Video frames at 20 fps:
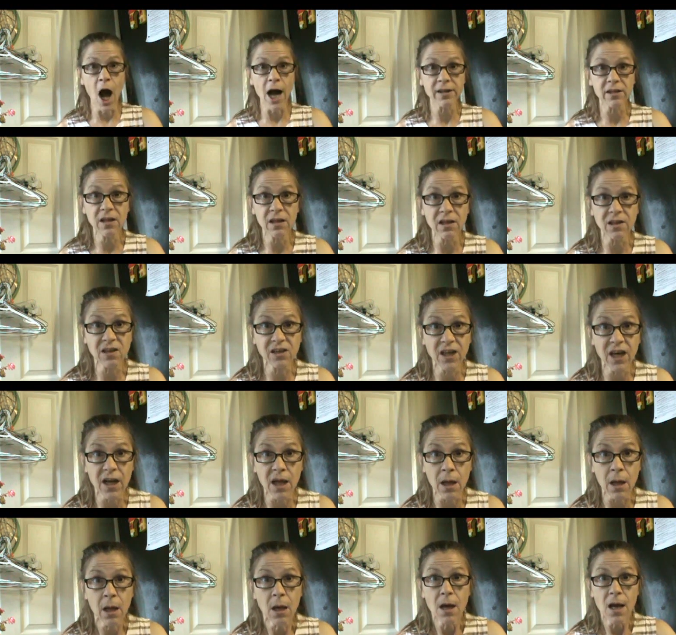not to the
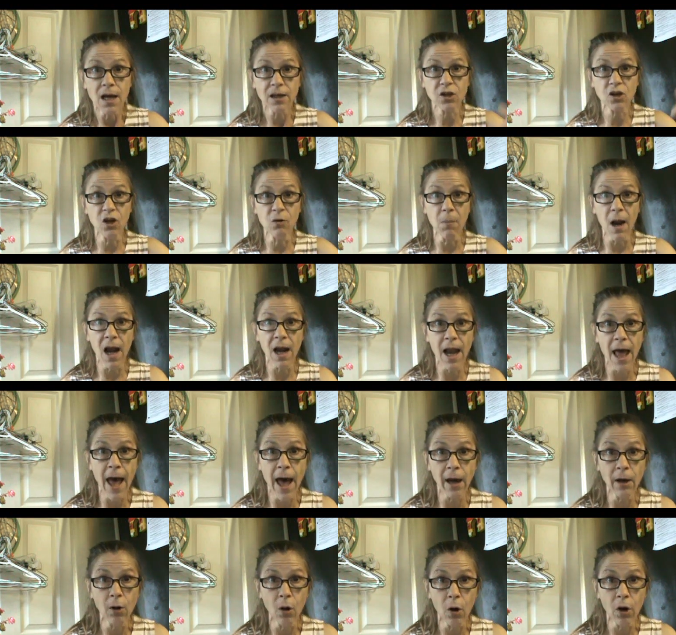city, it's to my
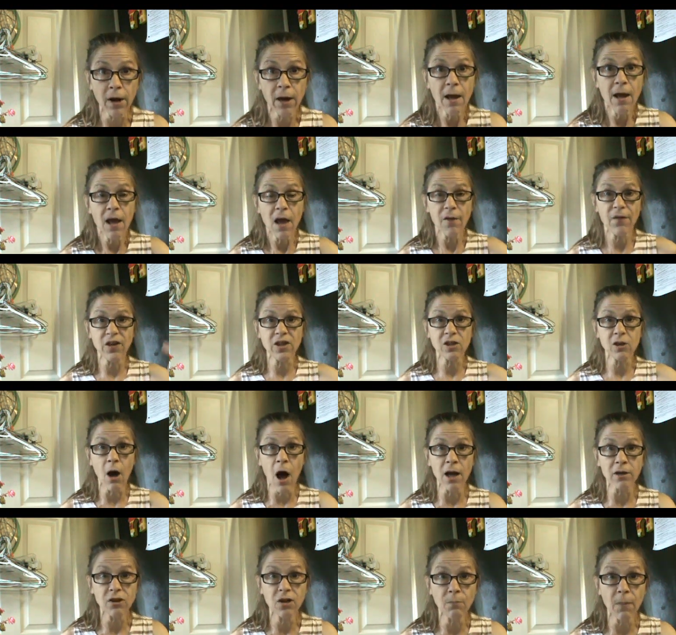landlord. If it's
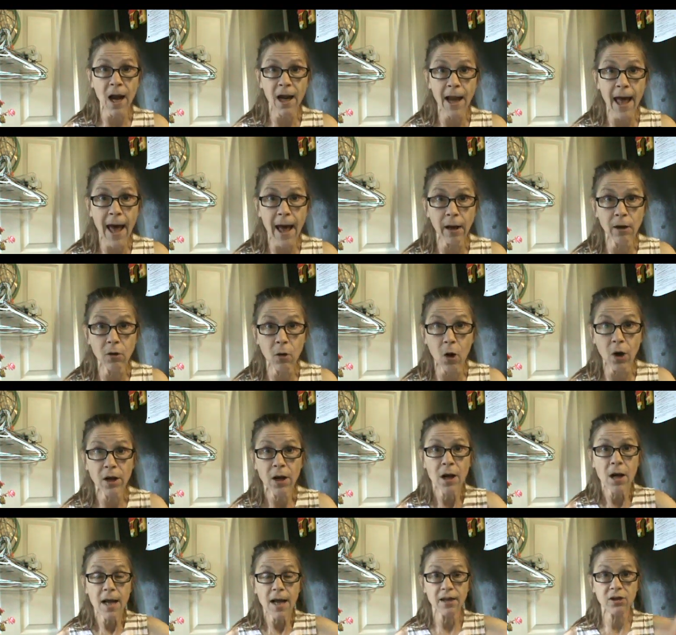not to my
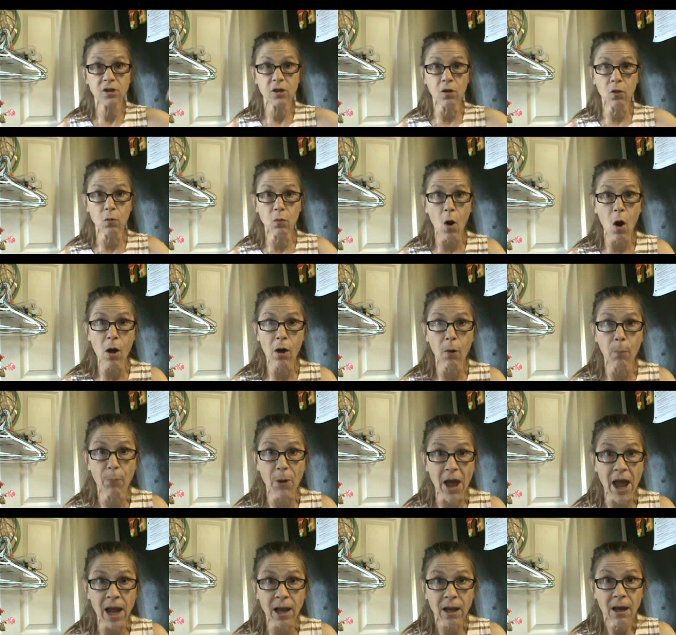landlord, it's to the Royal
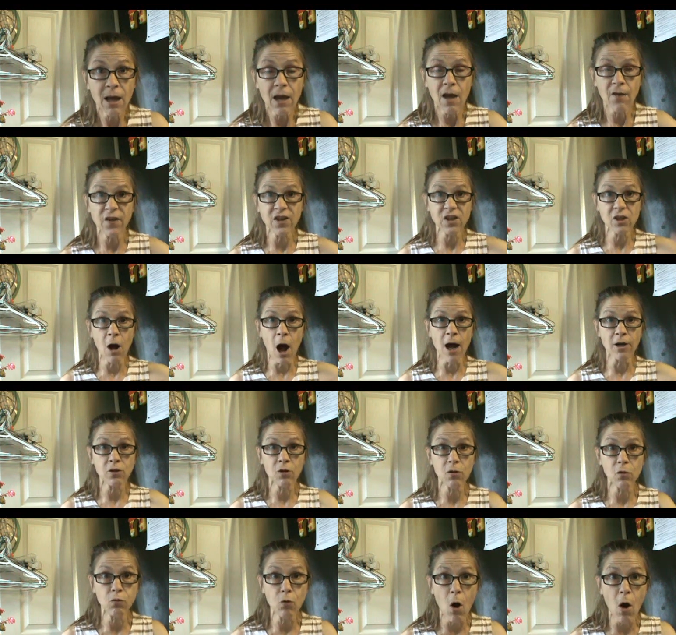Bank. If it's not
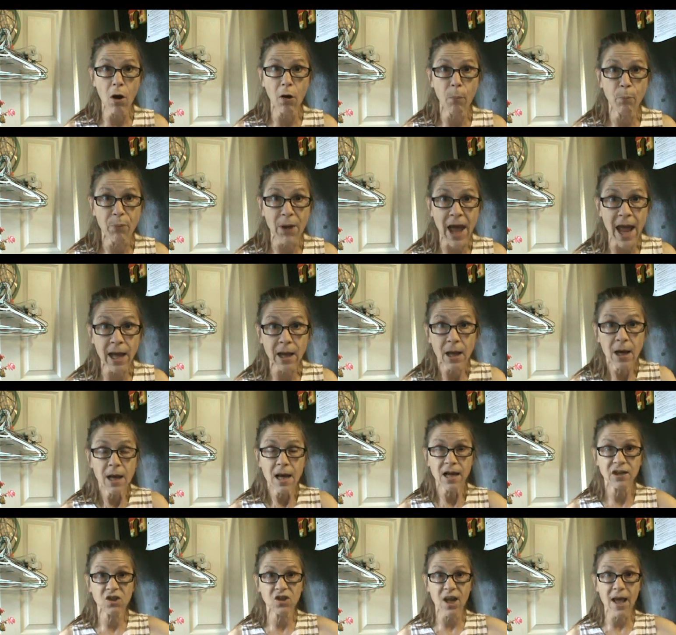to the Royal Bank,
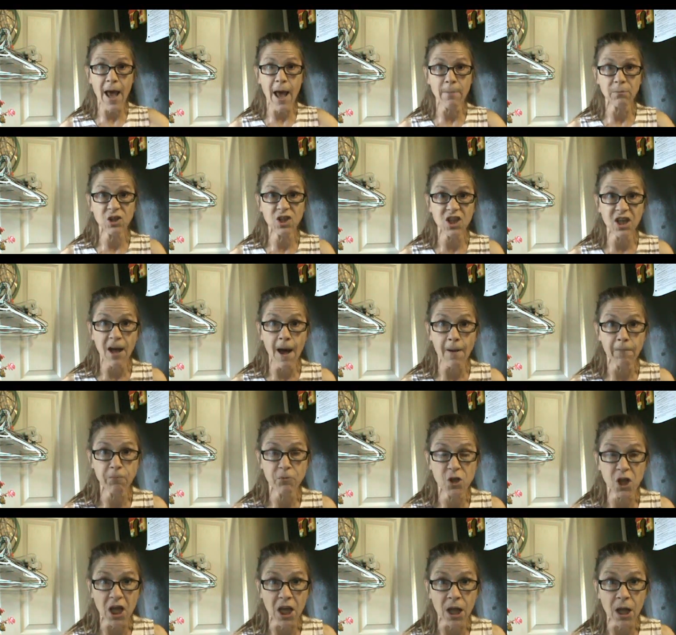it's to
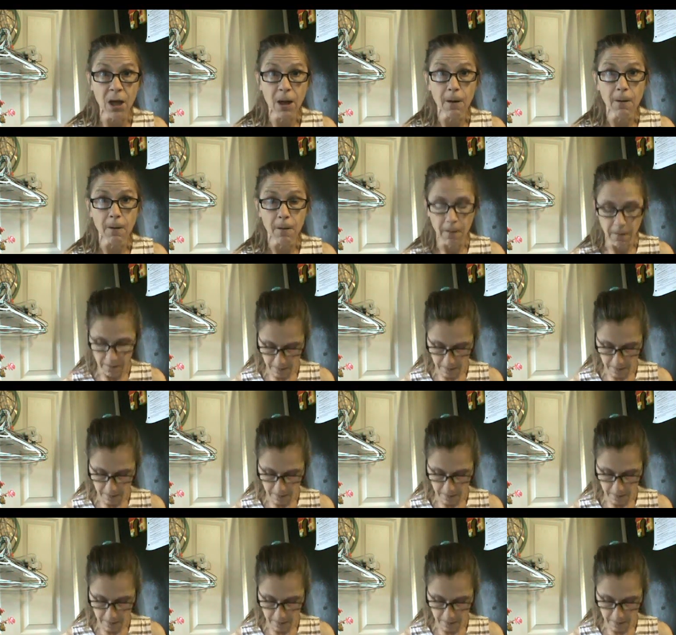MCFD.